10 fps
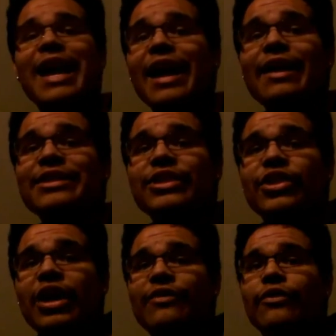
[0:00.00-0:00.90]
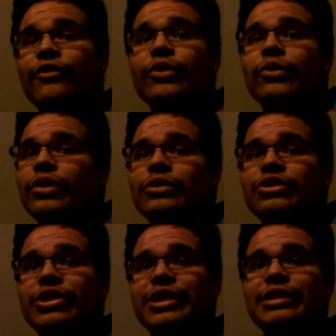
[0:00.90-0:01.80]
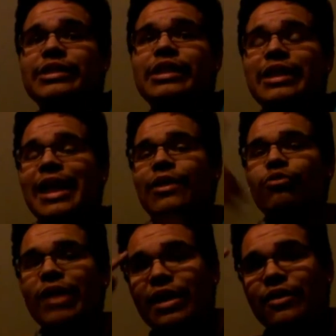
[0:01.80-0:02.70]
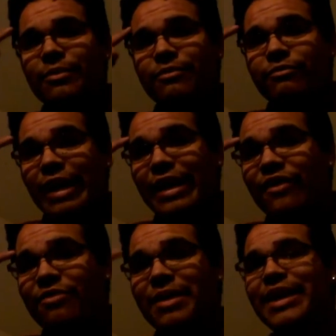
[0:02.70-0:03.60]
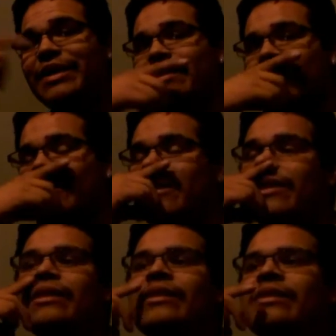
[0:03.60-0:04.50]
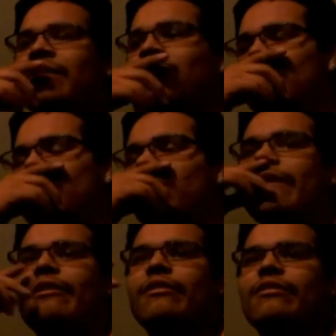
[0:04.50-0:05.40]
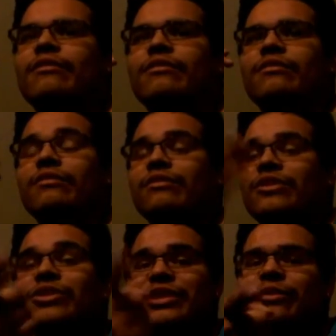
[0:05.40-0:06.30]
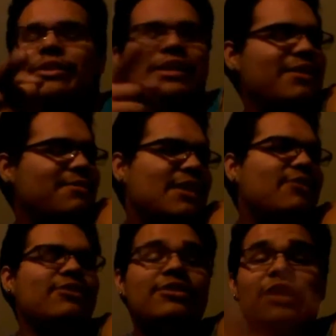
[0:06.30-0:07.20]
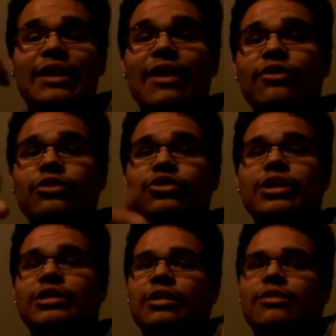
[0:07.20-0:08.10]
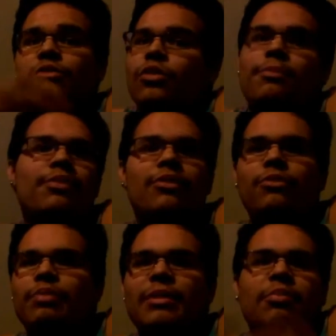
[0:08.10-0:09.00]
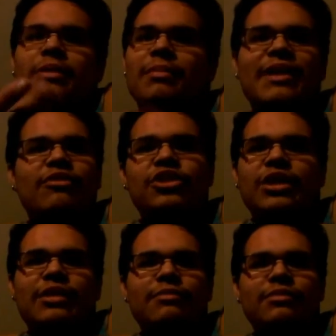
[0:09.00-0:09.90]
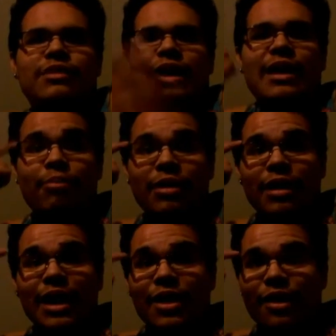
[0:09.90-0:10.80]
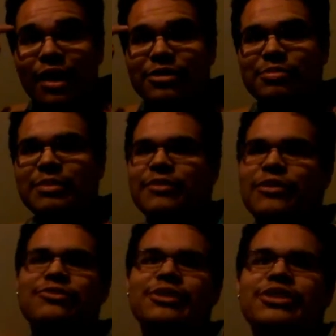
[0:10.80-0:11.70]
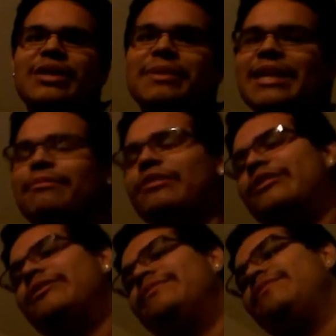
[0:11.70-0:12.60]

I actually thought of a few of those tricks, like right off of my head. Like, you'll see when it comes out. Like, half of those tricks were people probably never tried. I was probably the first one to try them at that part.